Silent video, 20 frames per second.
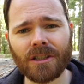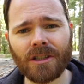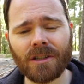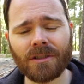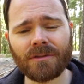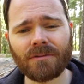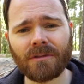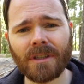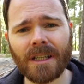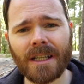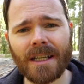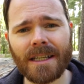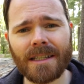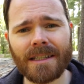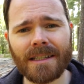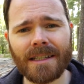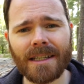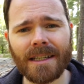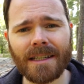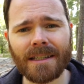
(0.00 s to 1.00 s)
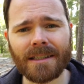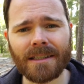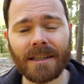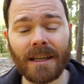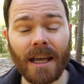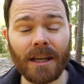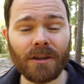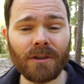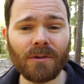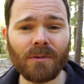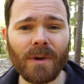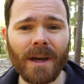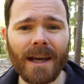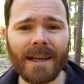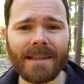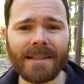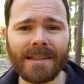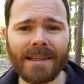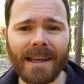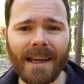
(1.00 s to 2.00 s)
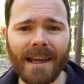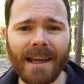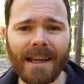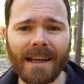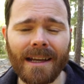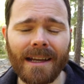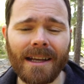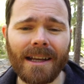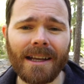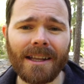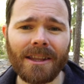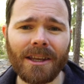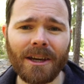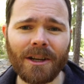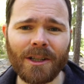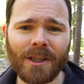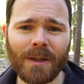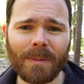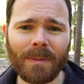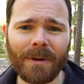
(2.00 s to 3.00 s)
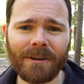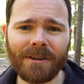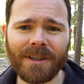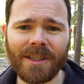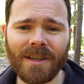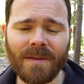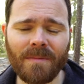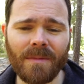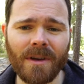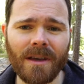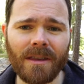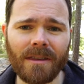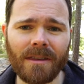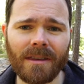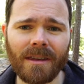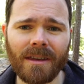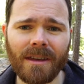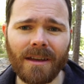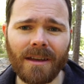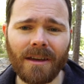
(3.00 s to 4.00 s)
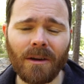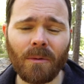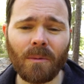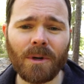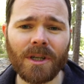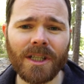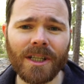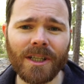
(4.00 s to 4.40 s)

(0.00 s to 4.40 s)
just released his new essay, The Conspiracy Myth, which